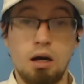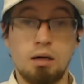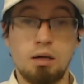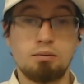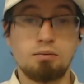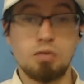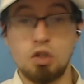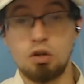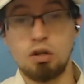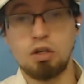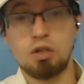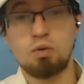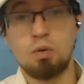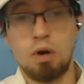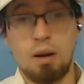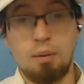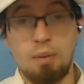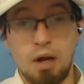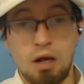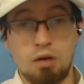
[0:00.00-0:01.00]
So this one,
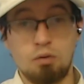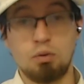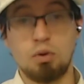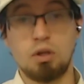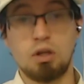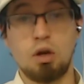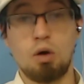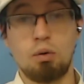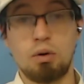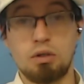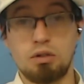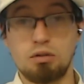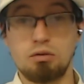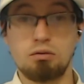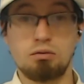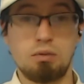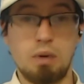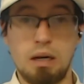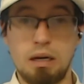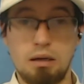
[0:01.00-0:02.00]
I'm not going to really go
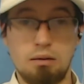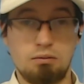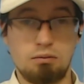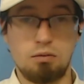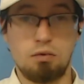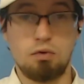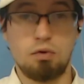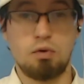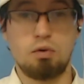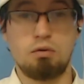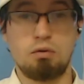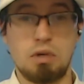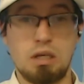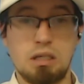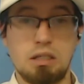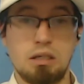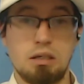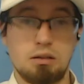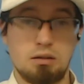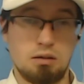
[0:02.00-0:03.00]
into any further
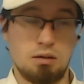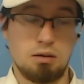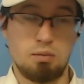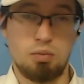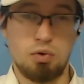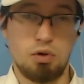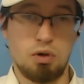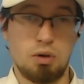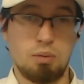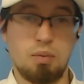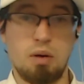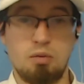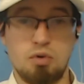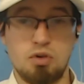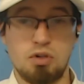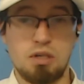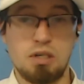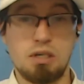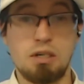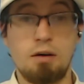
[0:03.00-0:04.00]
details of pulling up
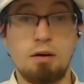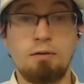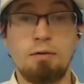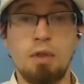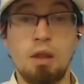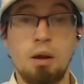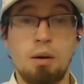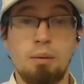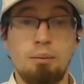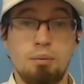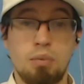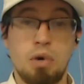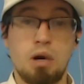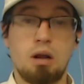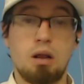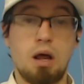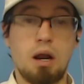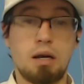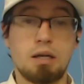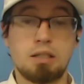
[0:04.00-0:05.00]
numbers and stuff, but a
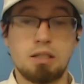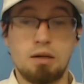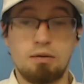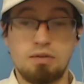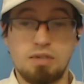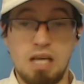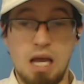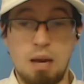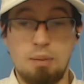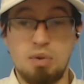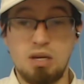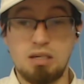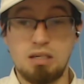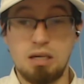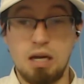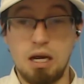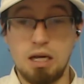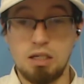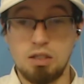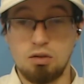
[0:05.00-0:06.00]
lot of stuff has happened
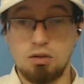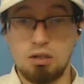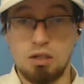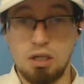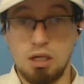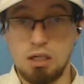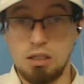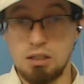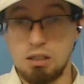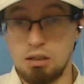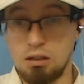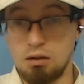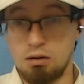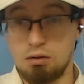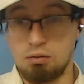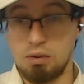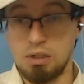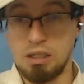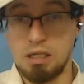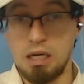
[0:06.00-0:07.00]
today. So today's
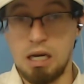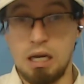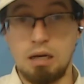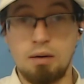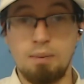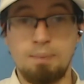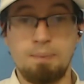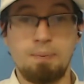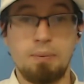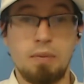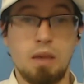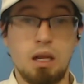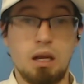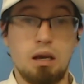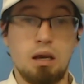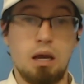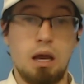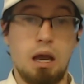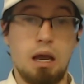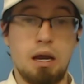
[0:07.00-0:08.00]
3/10,
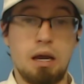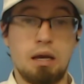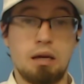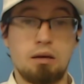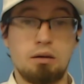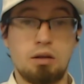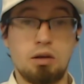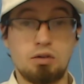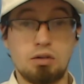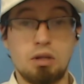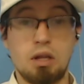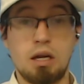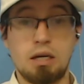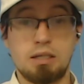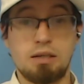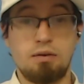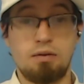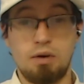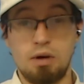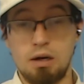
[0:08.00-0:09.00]
and there's a lot of
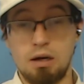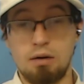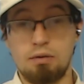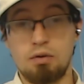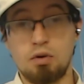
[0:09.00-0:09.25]
stuff.